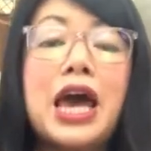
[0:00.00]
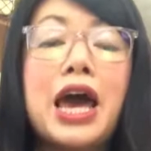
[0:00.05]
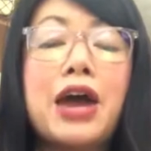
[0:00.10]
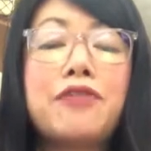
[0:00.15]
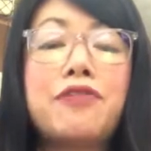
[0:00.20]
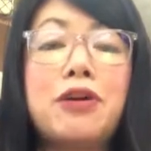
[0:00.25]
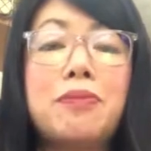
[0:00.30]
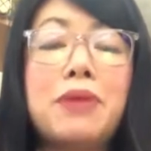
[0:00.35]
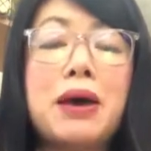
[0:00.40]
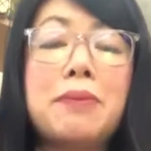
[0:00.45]

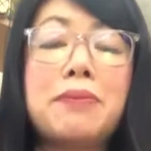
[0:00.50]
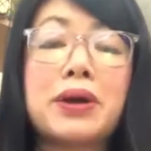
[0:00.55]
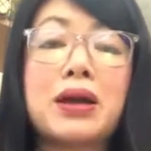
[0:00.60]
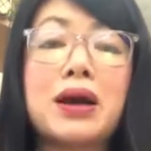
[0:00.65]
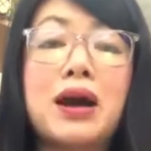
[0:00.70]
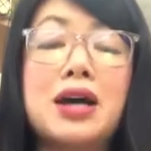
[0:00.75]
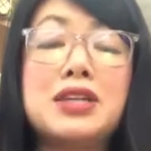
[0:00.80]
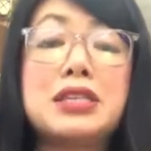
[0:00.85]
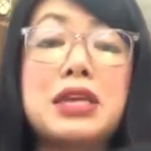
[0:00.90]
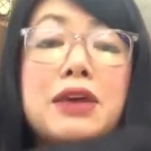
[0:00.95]
And remember,
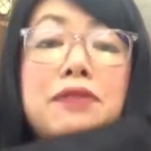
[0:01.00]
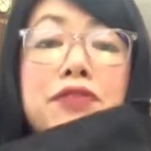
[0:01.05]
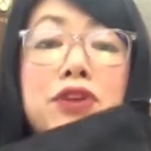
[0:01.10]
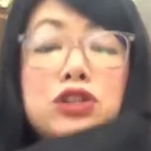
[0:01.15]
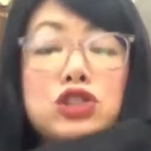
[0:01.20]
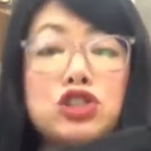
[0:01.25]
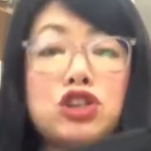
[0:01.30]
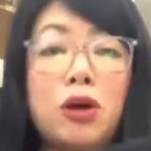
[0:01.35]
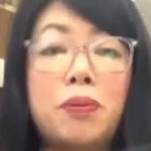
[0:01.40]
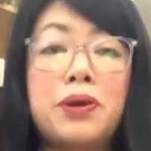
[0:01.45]
guys, if you're
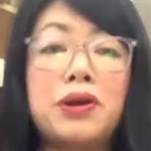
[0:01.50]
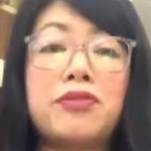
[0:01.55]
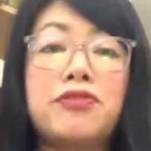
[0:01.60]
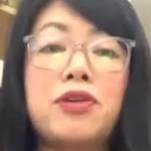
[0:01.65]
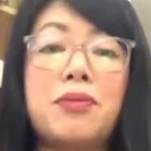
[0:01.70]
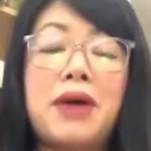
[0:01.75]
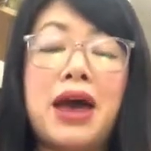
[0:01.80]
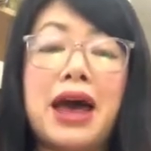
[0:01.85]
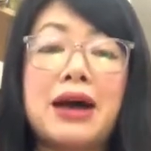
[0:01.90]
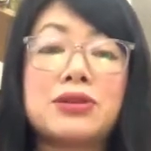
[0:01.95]
shopping
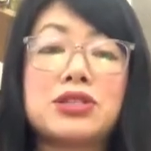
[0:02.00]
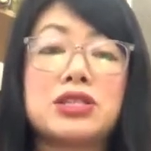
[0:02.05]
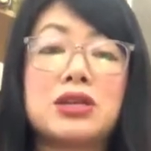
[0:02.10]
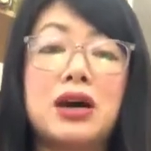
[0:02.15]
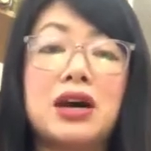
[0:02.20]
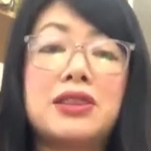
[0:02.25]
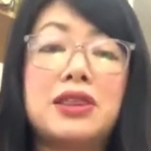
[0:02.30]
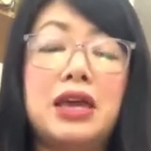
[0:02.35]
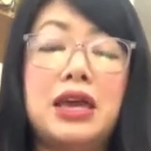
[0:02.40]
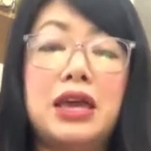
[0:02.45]
from
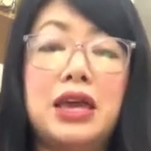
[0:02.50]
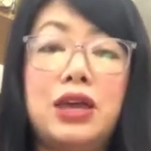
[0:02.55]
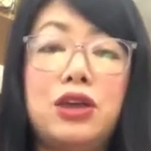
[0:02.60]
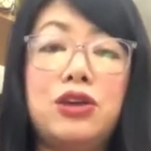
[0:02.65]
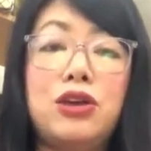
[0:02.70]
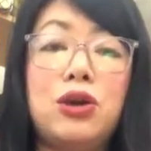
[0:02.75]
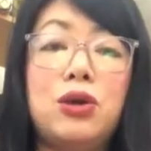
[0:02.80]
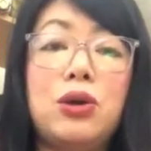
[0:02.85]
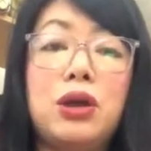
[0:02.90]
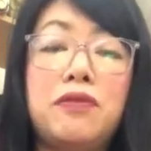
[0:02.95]
outside the EU,